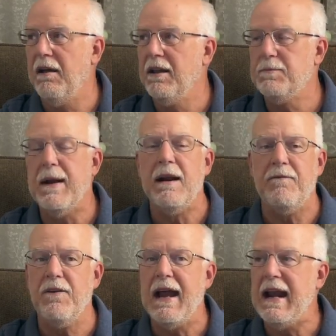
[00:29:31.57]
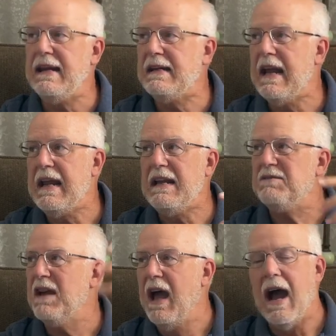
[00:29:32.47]
It's been up for 90
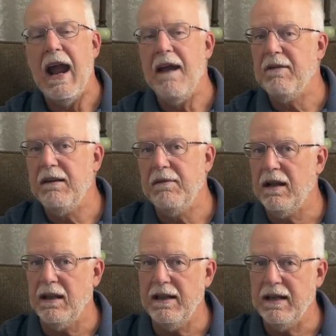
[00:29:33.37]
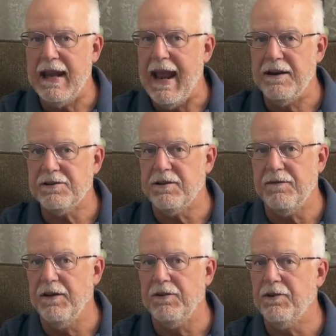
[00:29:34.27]
days. I haven't even cleaned the canister
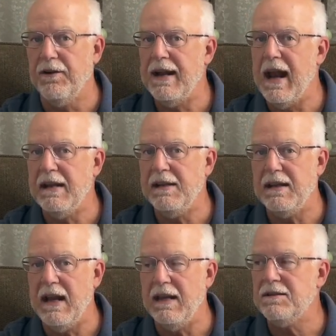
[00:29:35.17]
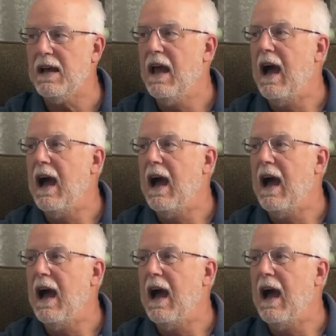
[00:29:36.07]
filter in 90 days.